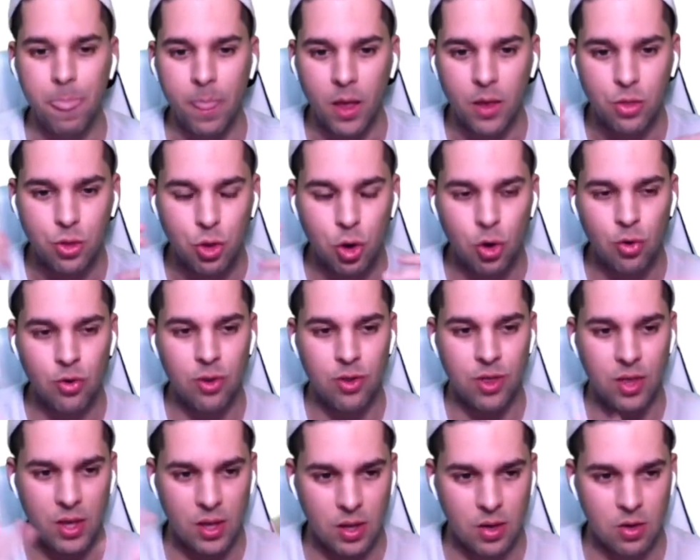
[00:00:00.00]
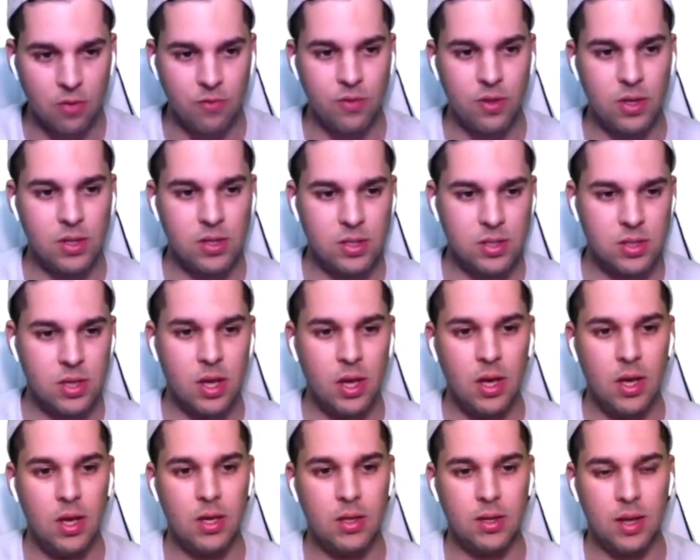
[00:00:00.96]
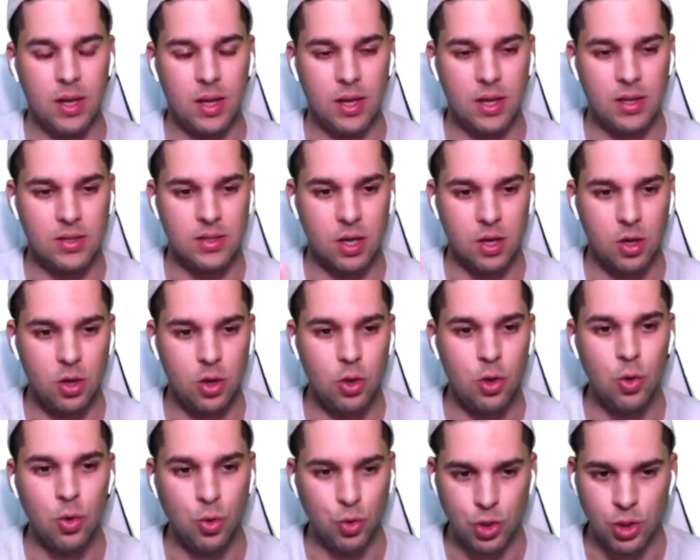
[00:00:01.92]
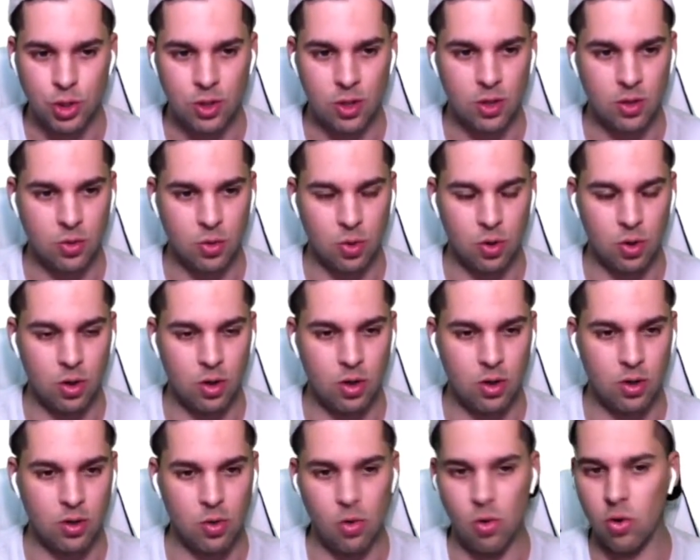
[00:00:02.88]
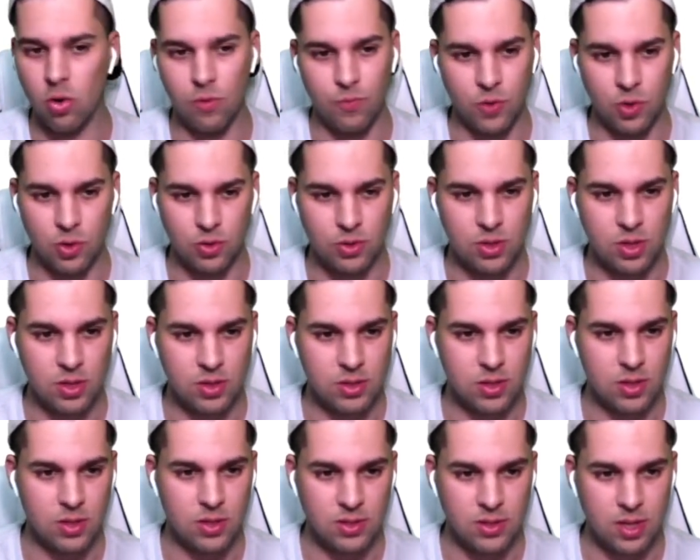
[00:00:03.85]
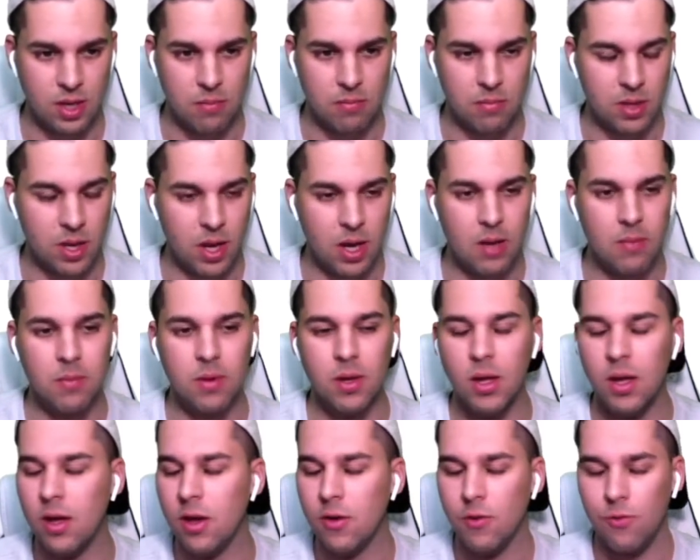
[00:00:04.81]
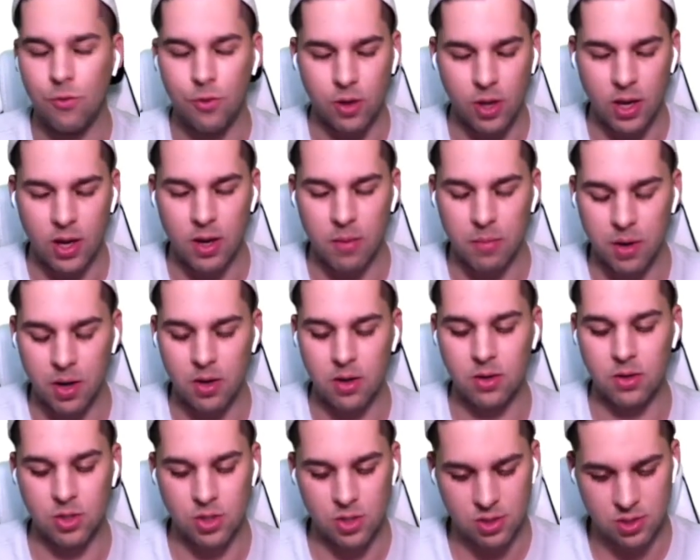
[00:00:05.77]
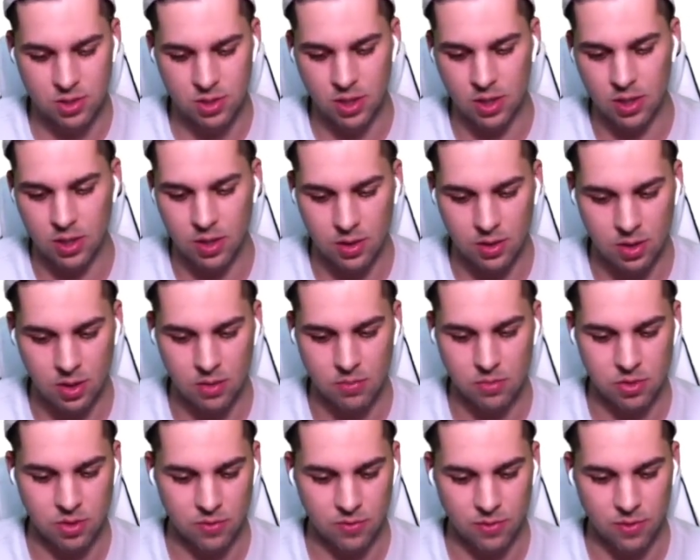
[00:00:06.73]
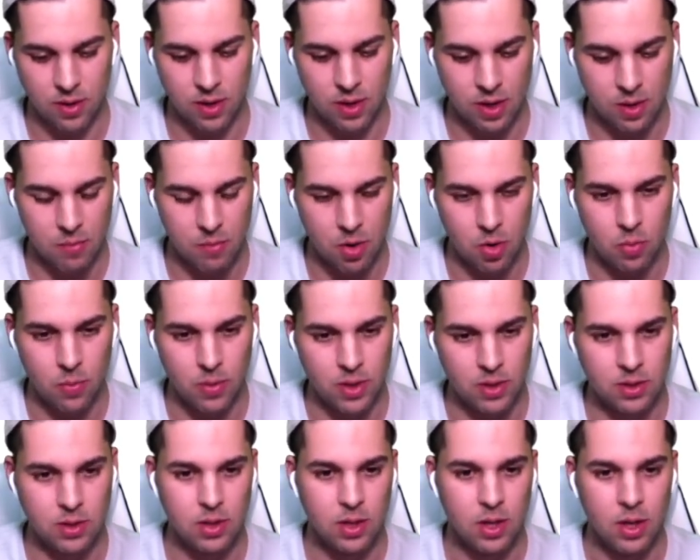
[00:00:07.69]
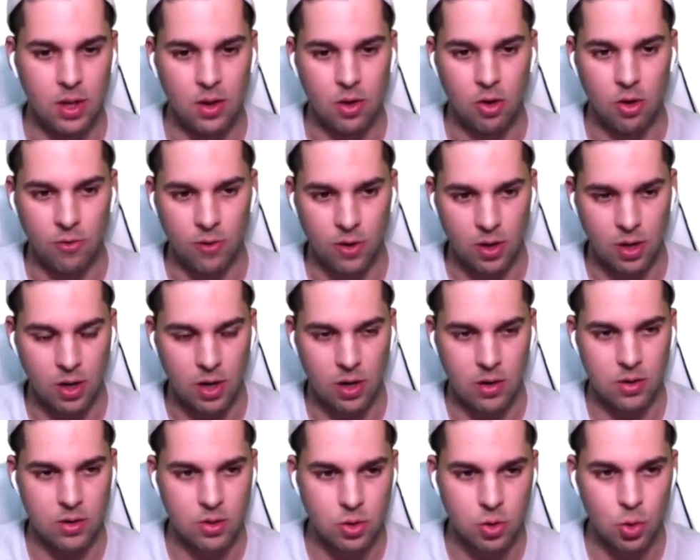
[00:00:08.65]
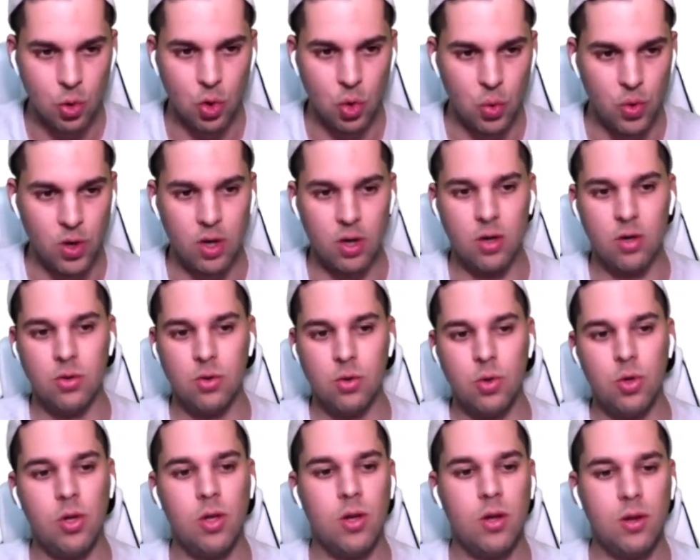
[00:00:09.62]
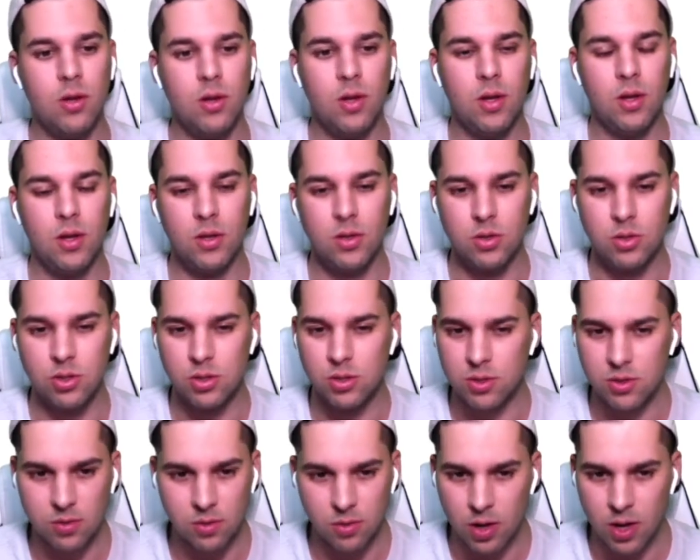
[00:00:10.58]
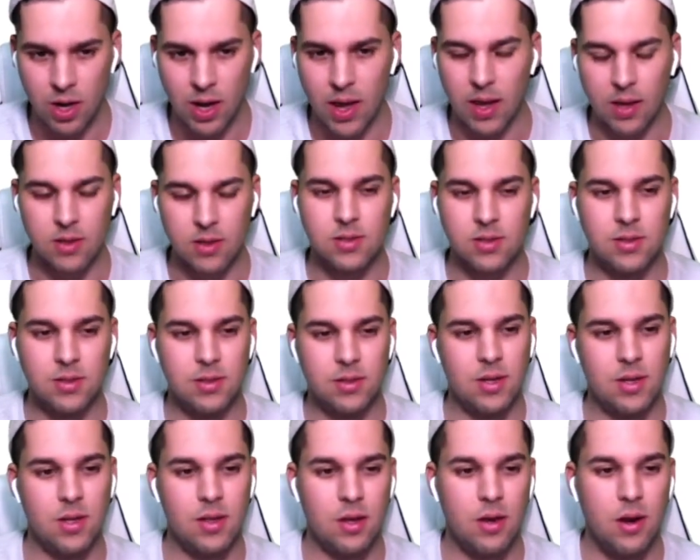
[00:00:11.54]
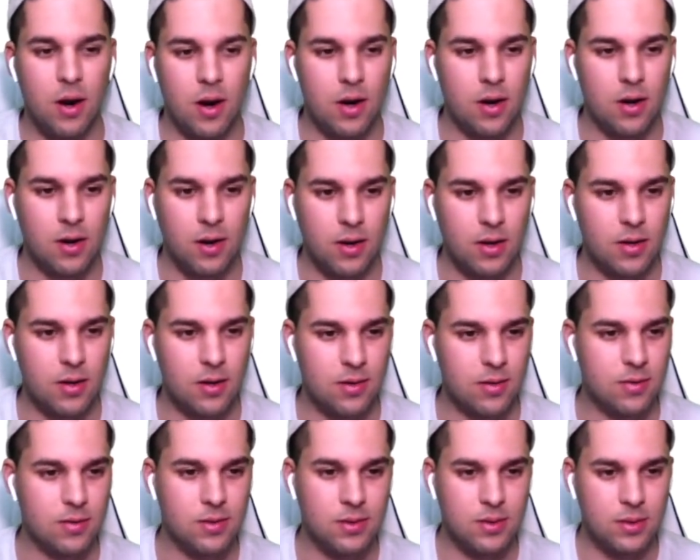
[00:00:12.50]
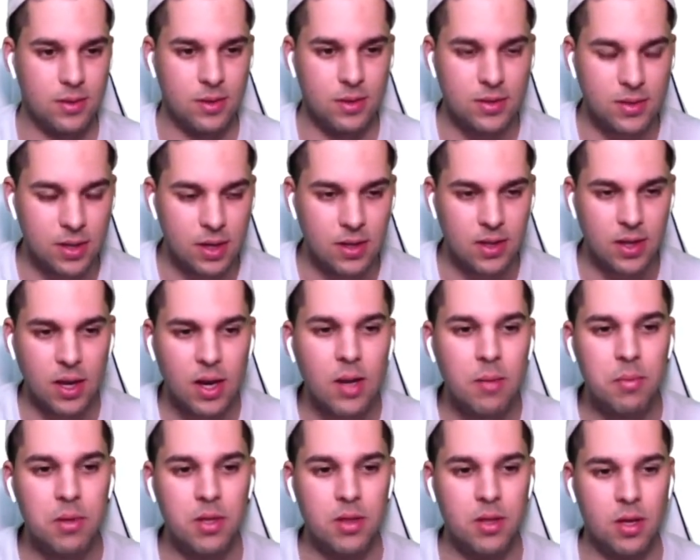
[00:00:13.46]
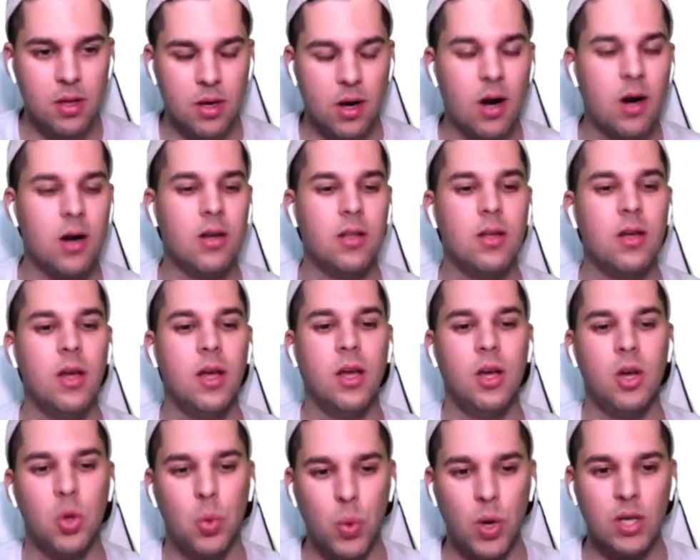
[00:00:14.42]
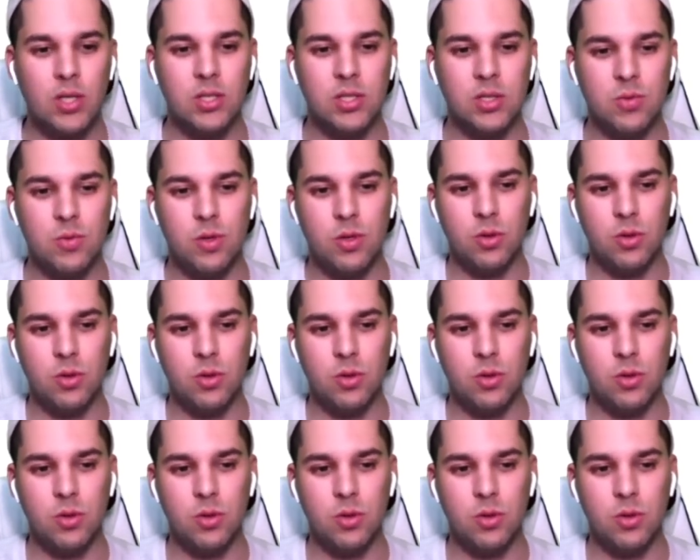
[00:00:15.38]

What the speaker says: Don't think of this like as a huge thing to learn all of those things at the same time. Forget about it. Just think in terms of like a moment of a current tool we are doing. Just relax. It's not that hard. Like, it's not gonna be that hard once we